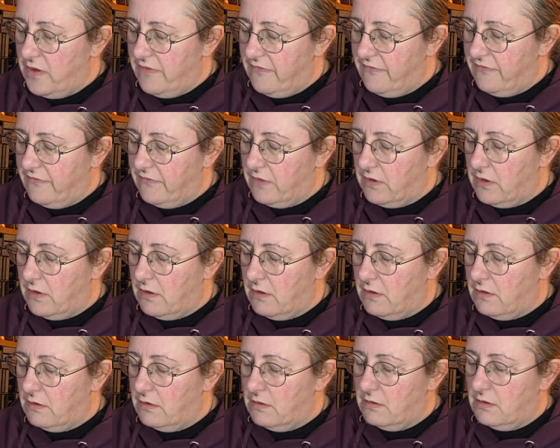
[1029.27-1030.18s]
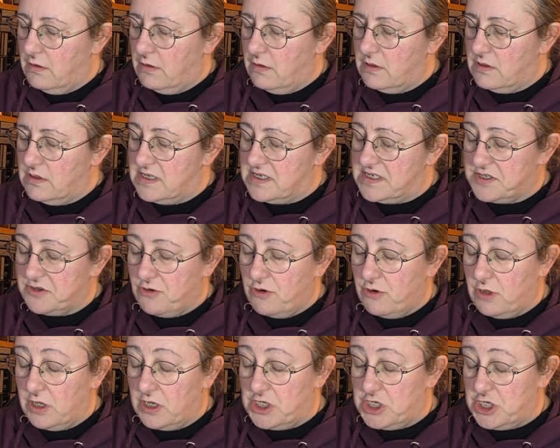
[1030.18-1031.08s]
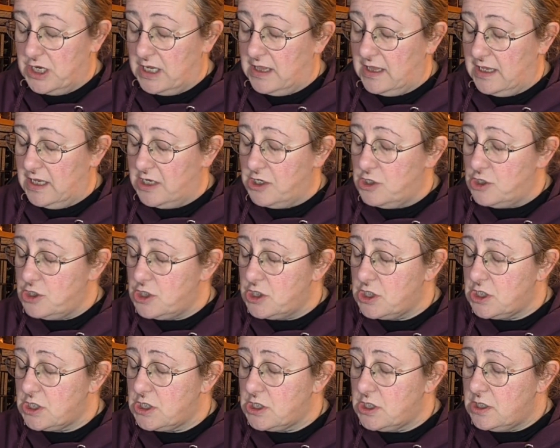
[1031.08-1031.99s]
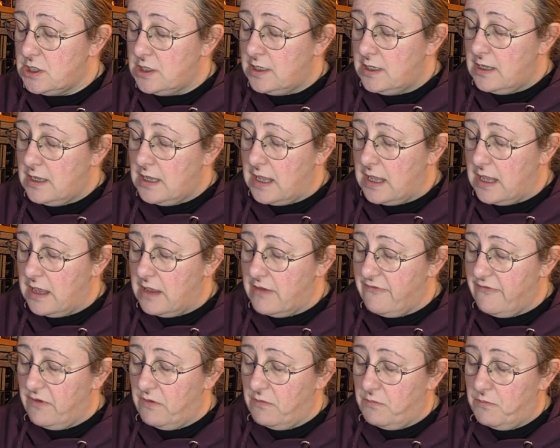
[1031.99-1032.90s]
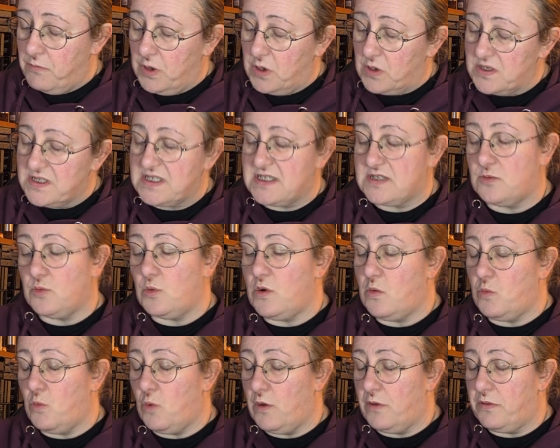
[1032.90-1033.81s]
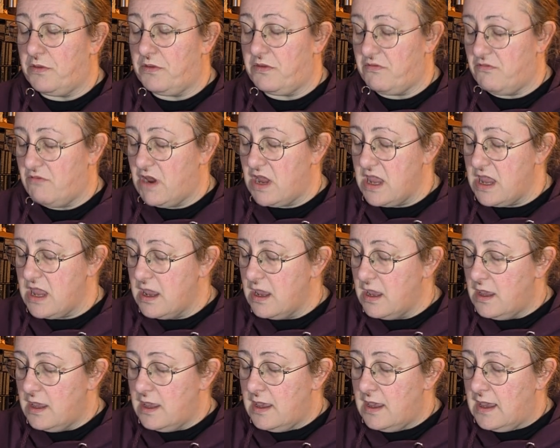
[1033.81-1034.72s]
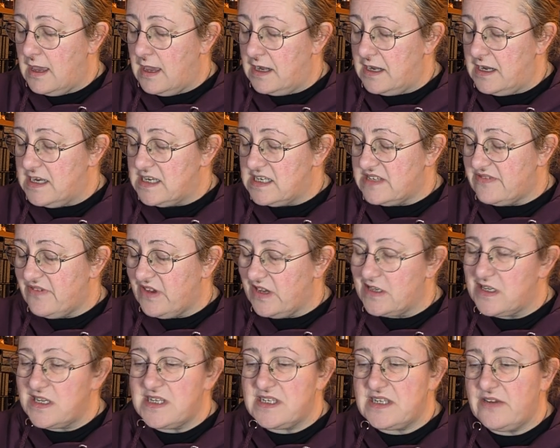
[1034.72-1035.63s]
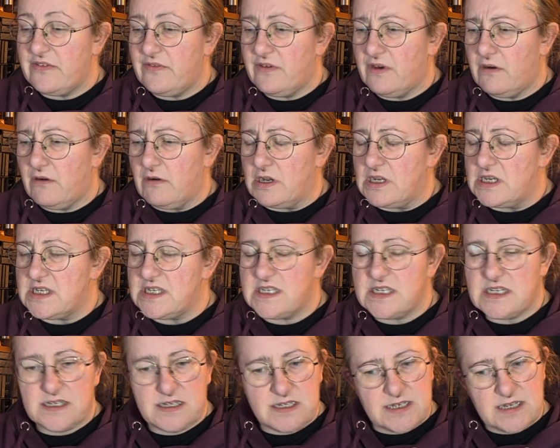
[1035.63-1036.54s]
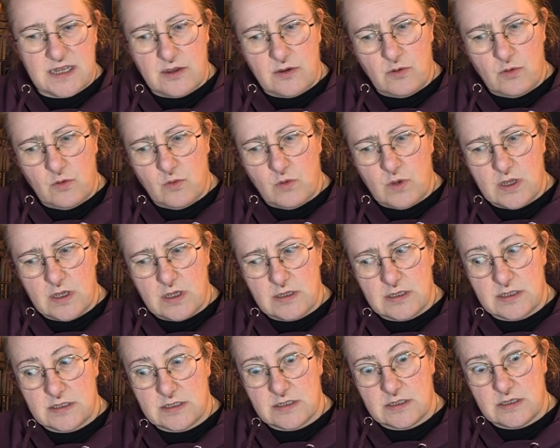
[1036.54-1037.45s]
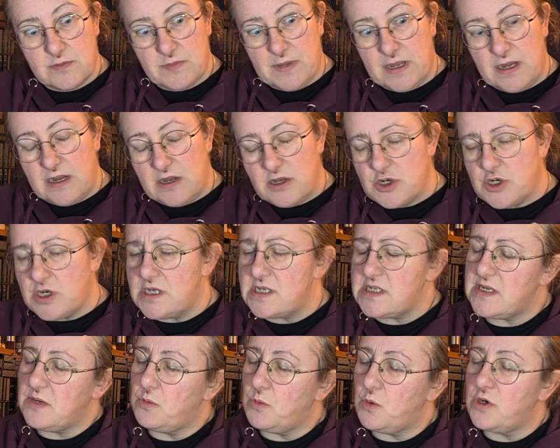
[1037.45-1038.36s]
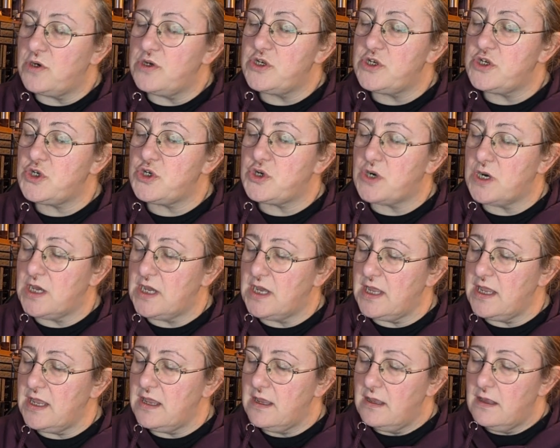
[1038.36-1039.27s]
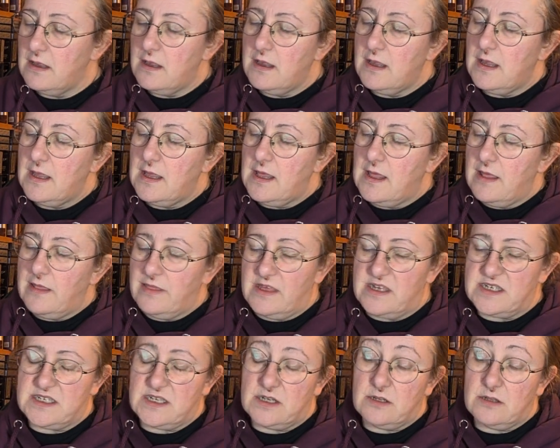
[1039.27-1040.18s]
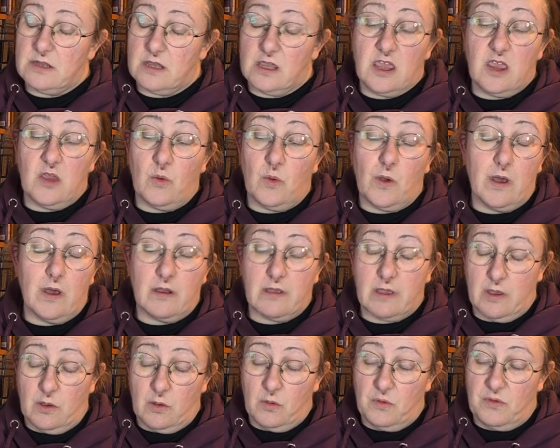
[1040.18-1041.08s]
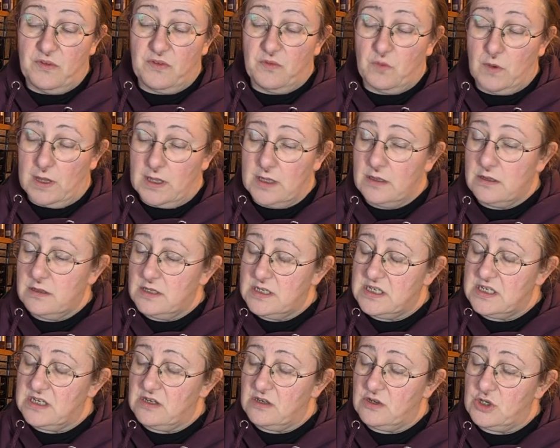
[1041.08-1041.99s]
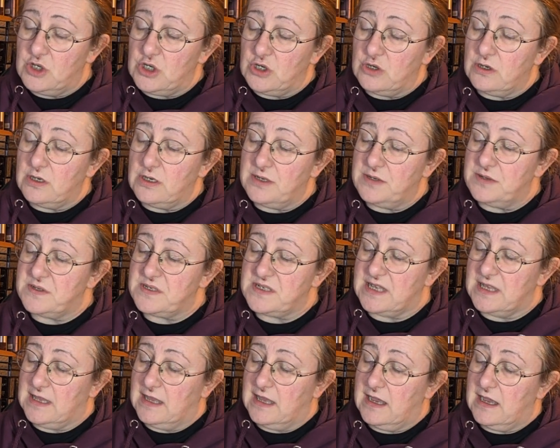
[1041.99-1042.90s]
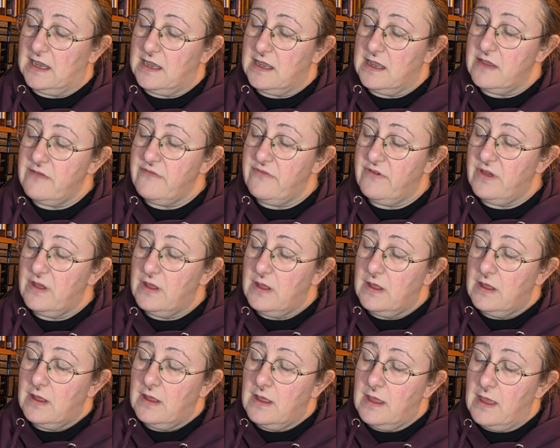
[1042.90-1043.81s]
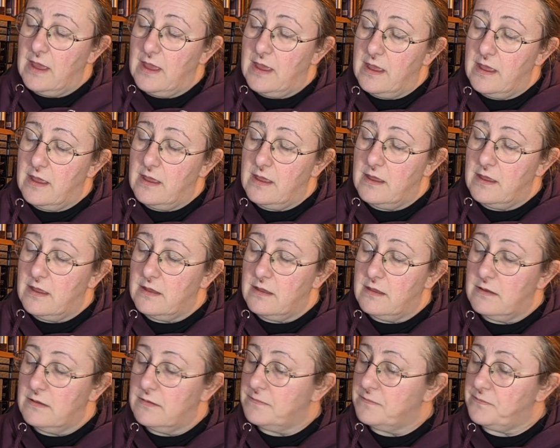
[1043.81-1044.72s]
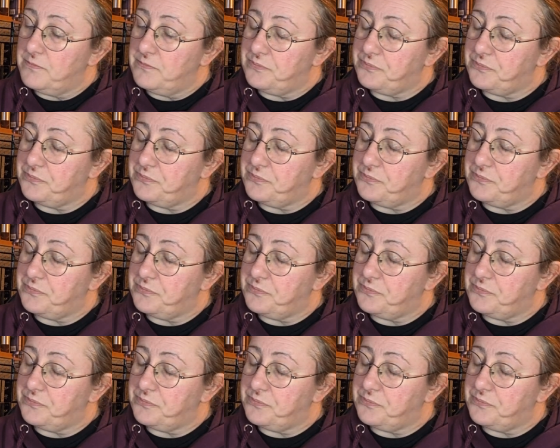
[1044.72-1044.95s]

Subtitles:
we've got the Scrawler Challenge here for box 113, and it's Fantasy Forest. So that's going to be an interesting one to try. There's another QR code as well to join us live on